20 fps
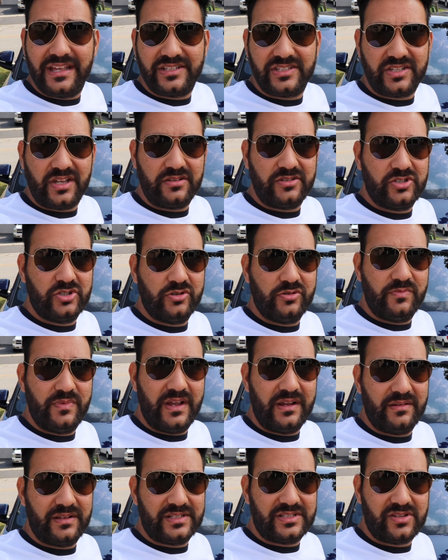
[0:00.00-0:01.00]
It's not too
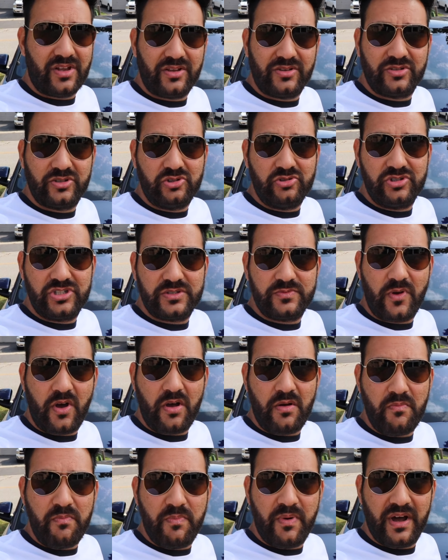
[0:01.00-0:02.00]
big, it's not too
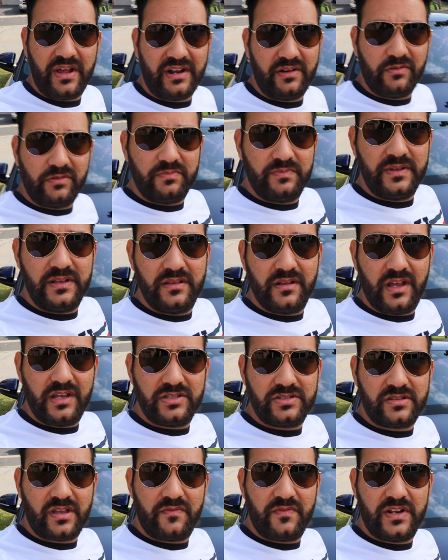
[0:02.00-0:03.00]
small, but it would be
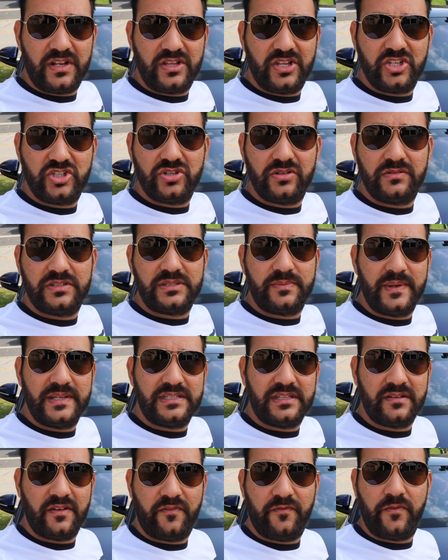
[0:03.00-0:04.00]
nice to have an additional
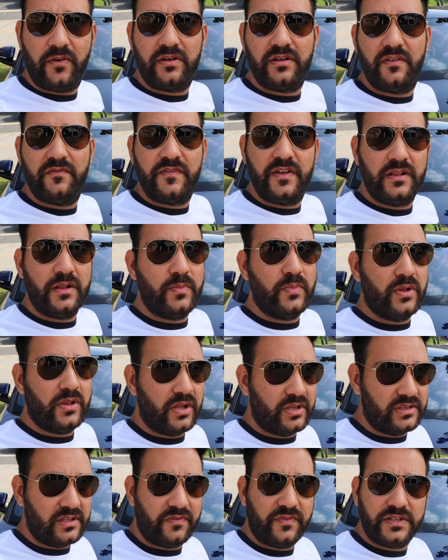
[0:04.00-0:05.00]
space in the front
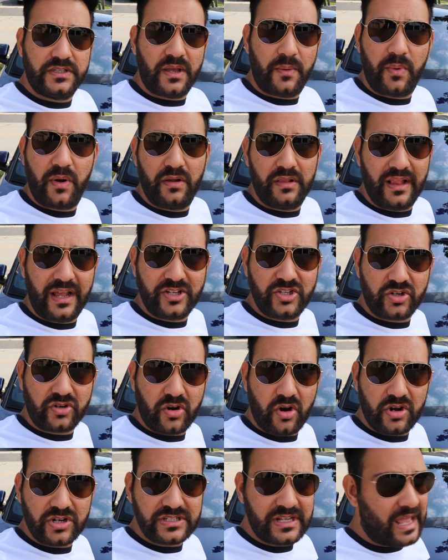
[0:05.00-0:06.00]
available on different type of
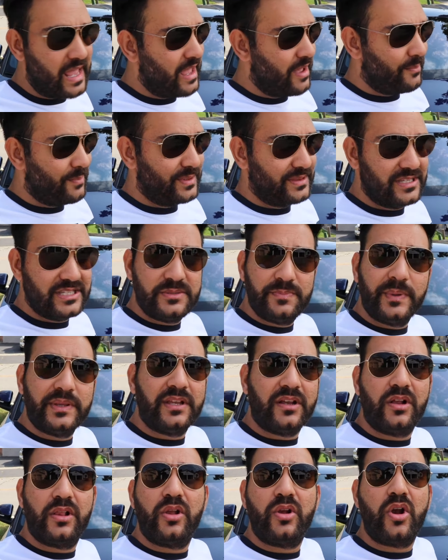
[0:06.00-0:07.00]
electric cars, but this
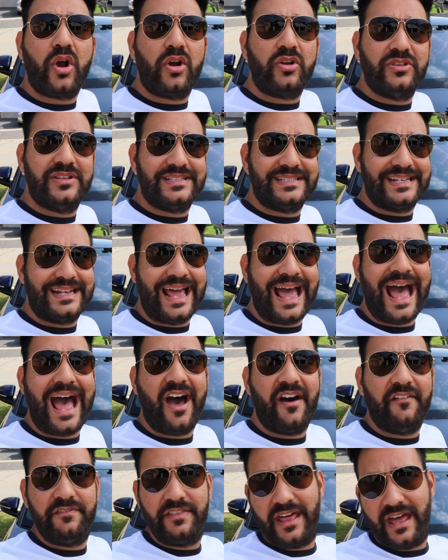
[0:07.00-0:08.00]
particular car doesn't have